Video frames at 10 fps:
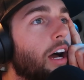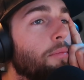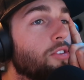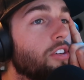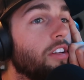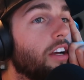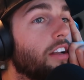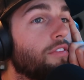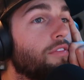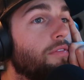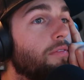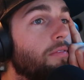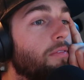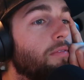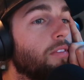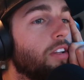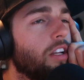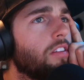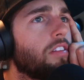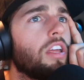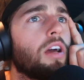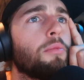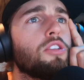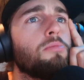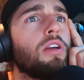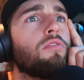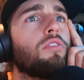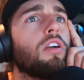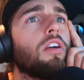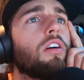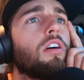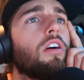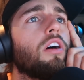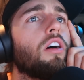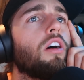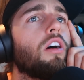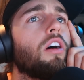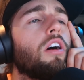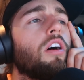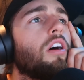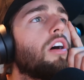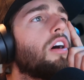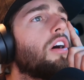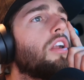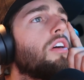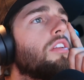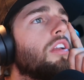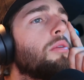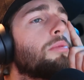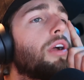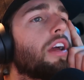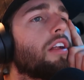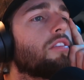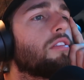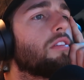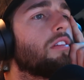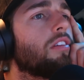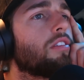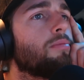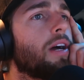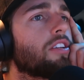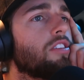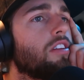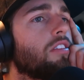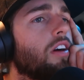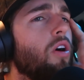I'm sure you got a... Did it say how much you paid for it? No, it didn't. You probably got a smashing deal.